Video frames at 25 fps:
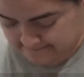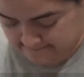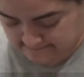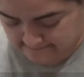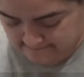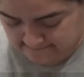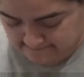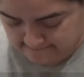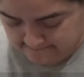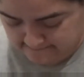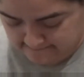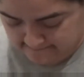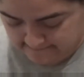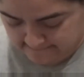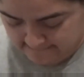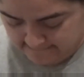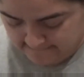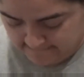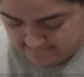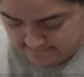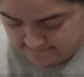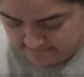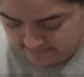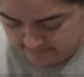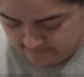
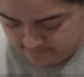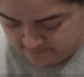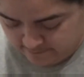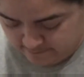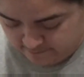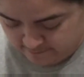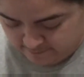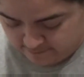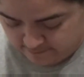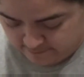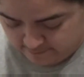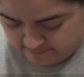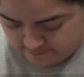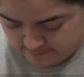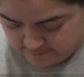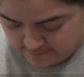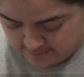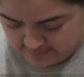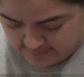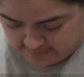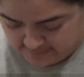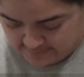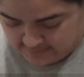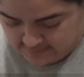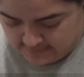
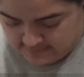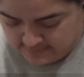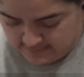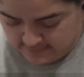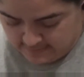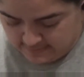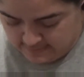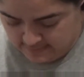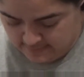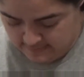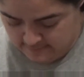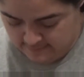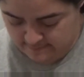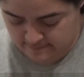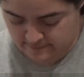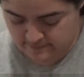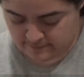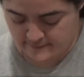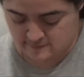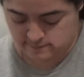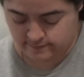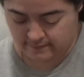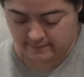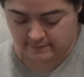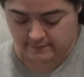
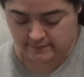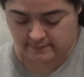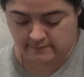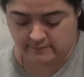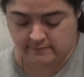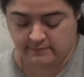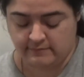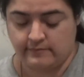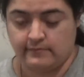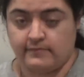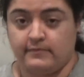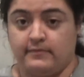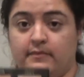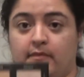[no speech]